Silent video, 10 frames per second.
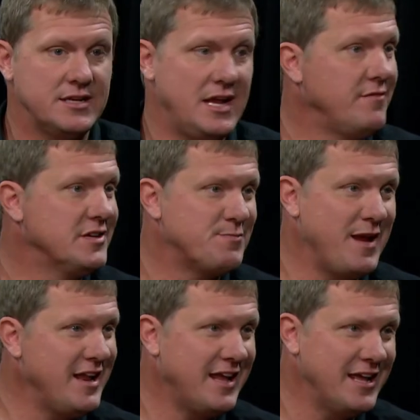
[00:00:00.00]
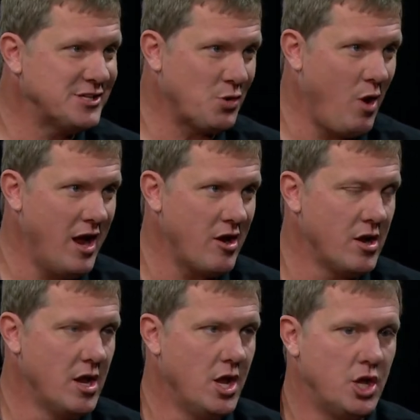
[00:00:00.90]
Dave Despain and Ken Squier.
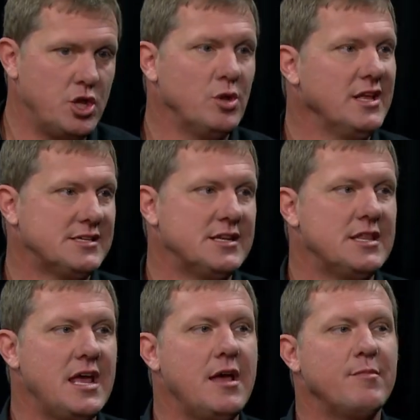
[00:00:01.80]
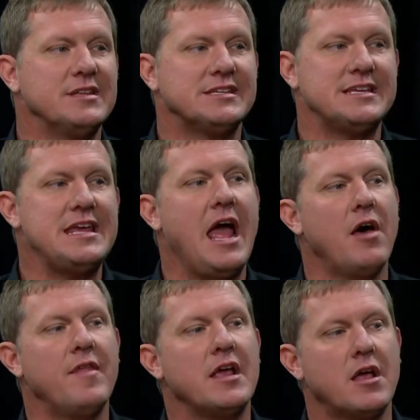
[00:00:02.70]
Yeah. You listen to them and see
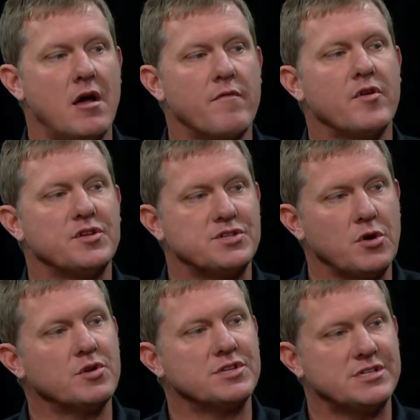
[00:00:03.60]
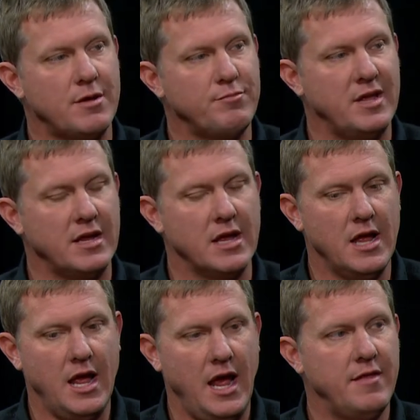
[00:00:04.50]
how they covered a certain something. Yeah.
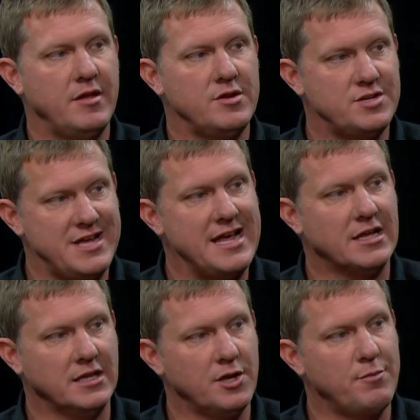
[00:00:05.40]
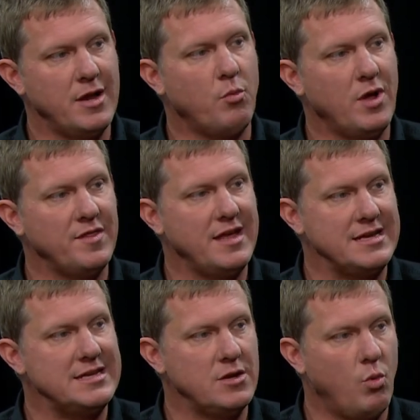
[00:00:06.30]
And then you take a little bit of what they
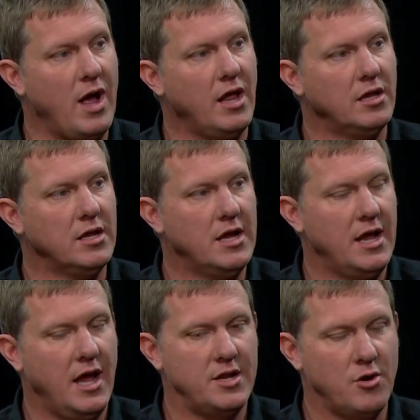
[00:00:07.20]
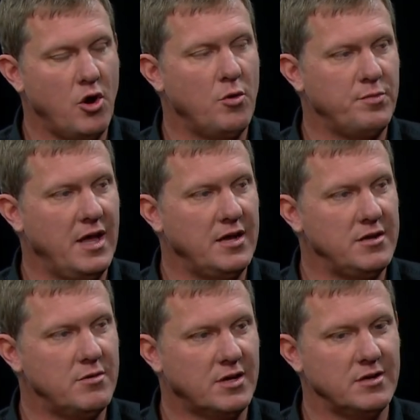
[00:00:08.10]
did well and you hope that
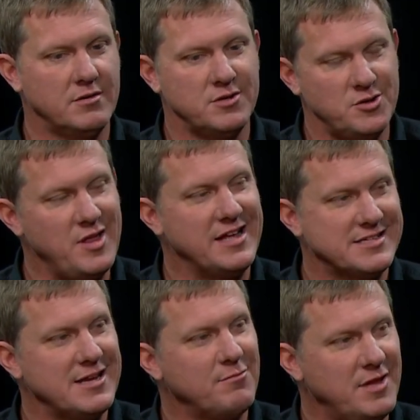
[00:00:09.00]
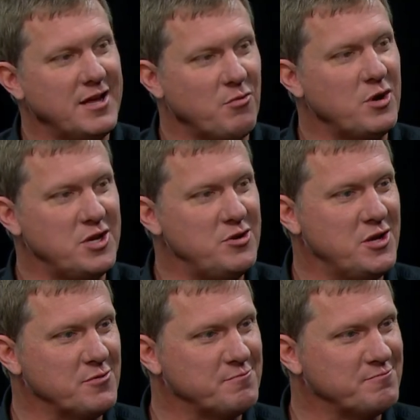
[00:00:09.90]
you can do that same thing in what you
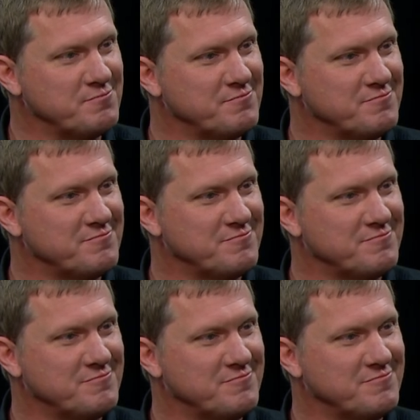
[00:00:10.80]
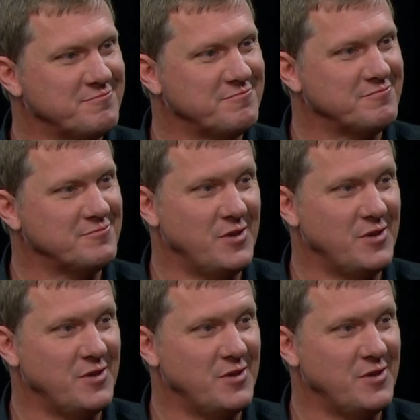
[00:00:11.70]
do. Yeah, Despain was another good one.